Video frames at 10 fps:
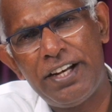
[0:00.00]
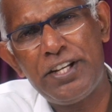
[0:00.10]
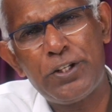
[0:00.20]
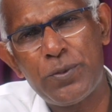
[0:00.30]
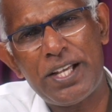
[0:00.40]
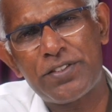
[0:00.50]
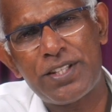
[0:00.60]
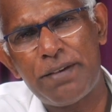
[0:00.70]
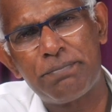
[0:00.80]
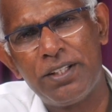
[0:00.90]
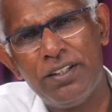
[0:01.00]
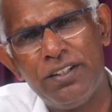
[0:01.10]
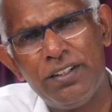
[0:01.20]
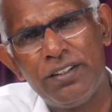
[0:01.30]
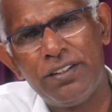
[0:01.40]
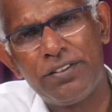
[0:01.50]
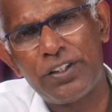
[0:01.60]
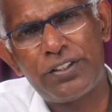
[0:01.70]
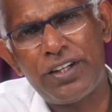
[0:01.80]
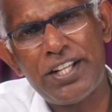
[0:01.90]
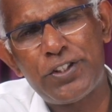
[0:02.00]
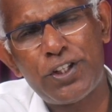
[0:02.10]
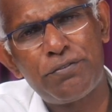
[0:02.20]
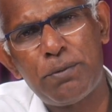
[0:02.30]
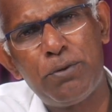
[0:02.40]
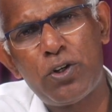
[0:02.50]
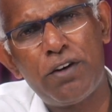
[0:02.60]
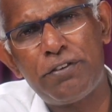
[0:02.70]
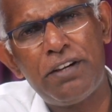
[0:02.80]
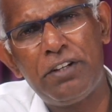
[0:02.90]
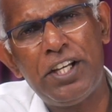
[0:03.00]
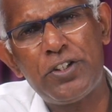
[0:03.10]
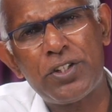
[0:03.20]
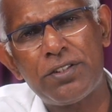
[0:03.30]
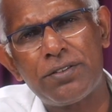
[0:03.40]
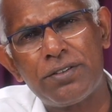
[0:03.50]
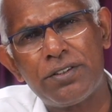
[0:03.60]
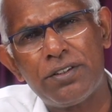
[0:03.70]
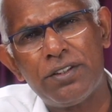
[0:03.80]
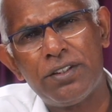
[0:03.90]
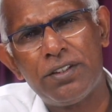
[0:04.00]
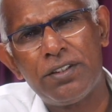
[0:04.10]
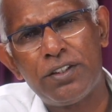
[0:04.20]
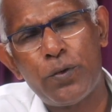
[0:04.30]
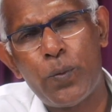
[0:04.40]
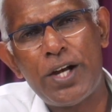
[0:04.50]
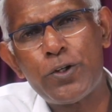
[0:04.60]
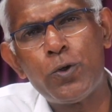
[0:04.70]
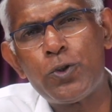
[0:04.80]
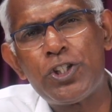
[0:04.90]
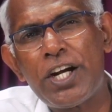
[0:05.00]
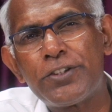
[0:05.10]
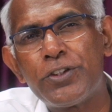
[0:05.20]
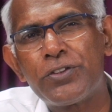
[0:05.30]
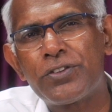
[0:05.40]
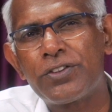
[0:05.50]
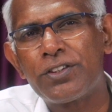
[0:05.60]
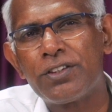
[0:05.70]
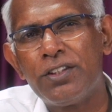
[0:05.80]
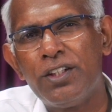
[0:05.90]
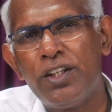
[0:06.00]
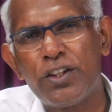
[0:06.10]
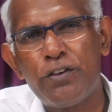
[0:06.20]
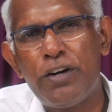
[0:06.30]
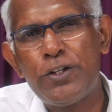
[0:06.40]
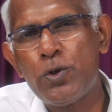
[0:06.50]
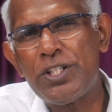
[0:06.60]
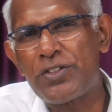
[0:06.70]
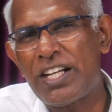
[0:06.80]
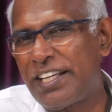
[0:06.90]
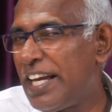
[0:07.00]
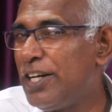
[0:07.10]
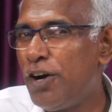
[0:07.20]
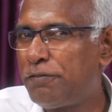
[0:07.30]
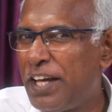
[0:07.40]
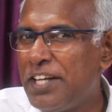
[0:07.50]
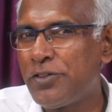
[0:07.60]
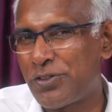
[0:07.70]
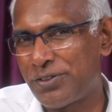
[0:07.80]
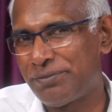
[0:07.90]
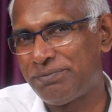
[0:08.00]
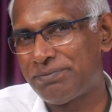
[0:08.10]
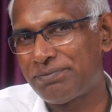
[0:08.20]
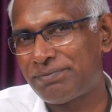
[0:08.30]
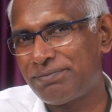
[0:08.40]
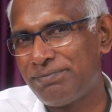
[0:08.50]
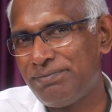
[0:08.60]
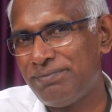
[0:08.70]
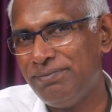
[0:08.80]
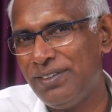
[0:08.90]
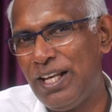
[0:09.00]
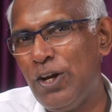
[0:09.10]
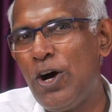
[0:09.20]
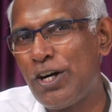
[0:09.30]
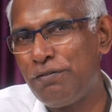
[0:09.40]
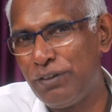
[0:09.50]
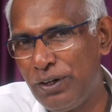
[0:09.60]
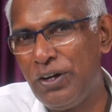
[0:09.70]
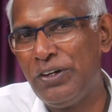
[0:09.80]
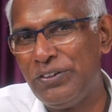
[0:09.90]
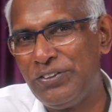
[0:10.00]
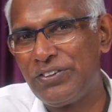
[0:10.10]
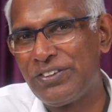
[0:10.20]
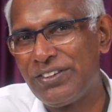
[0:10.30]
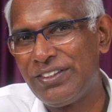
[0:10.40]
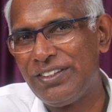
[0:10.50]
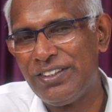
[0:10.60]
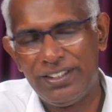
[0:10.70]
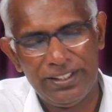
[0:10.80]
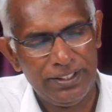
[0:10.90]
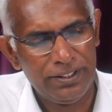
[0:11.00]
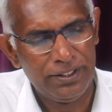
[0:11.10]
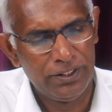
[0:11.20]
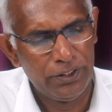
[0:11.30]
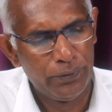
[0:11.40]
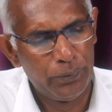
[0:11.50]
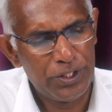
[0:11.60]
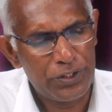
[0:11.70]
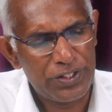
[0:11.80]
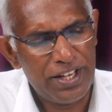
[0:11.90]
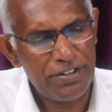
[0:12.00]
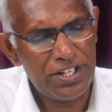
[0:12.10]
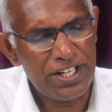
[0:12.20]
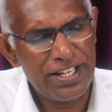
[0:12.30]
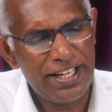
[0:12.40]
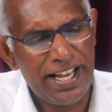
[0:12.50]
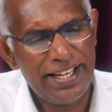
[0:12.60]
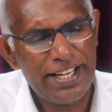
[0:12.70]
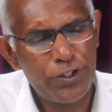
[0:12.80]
ready to accept the Christ of the book of Revelation? The one who judges, the one who is the King of kings, the Lord of lords. Verse 17 And I